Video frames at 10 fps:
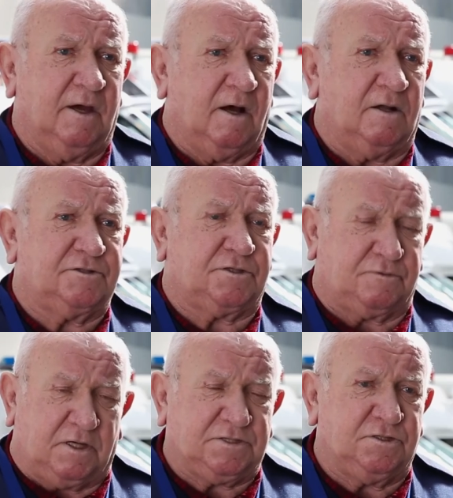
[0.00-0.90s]
old
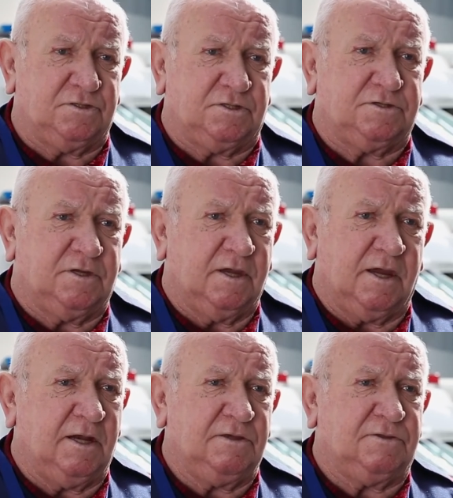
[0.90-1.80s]
stretchers,
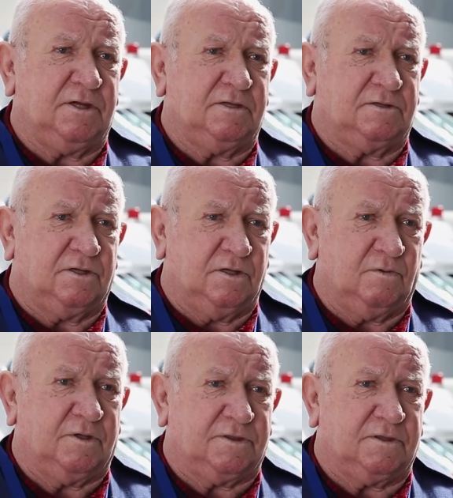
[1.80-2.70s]
anything to do
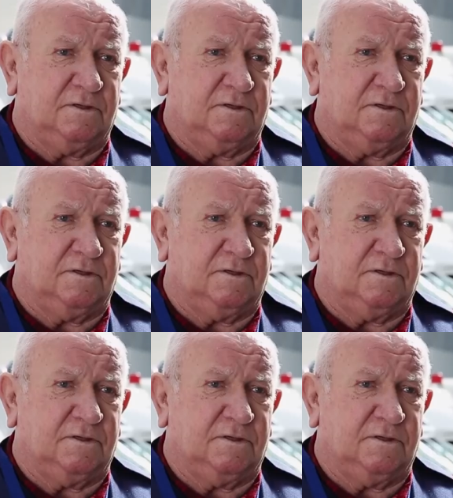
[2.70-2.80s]
with